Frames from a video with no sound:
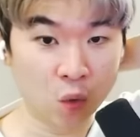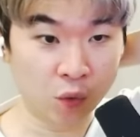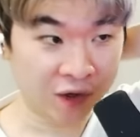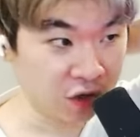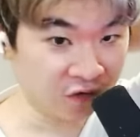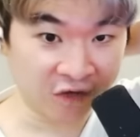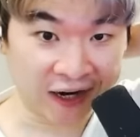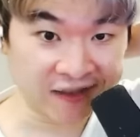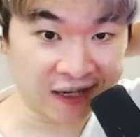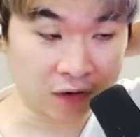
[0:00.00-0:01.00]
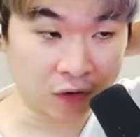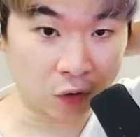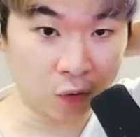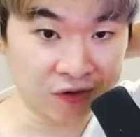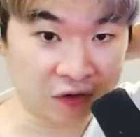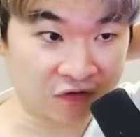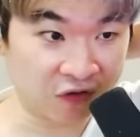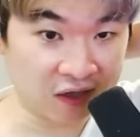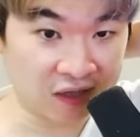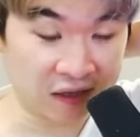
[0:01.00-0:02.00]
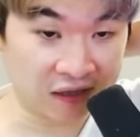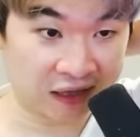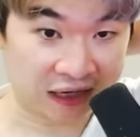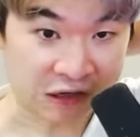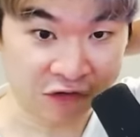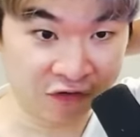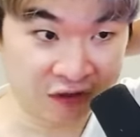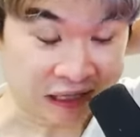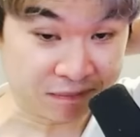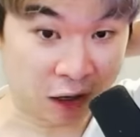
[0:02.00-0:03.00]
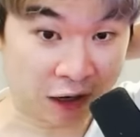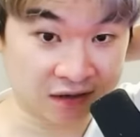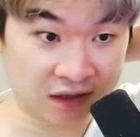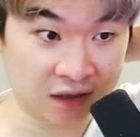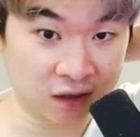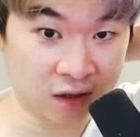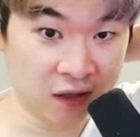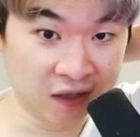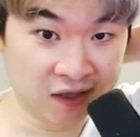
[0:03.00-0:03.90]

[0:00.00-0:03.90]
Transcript: We need to find that girl with the fucking knife, the box cutter,